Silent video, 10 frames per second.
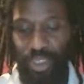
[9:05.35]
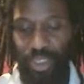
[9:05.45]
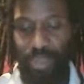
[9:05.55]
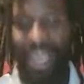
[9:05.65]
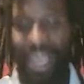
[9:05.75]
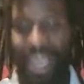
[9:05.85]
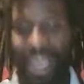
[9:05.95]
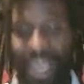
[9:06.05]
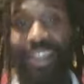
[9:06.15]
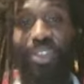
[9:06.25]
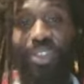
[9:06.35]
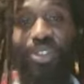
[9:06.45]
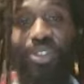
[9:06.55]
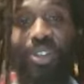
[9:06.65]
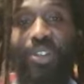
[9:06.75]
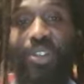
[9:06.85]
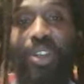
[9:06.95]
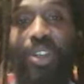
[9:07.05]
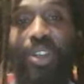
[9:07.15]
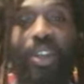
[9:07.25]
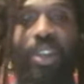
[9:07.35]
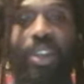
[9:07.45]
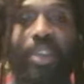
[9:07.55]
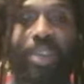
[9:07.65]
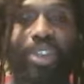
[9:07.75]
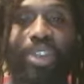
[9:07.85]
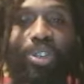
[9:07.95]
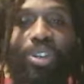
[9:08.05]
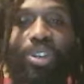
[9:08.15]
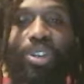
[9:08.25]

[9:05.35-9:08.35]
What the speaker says: by analyzing yourself and making sure that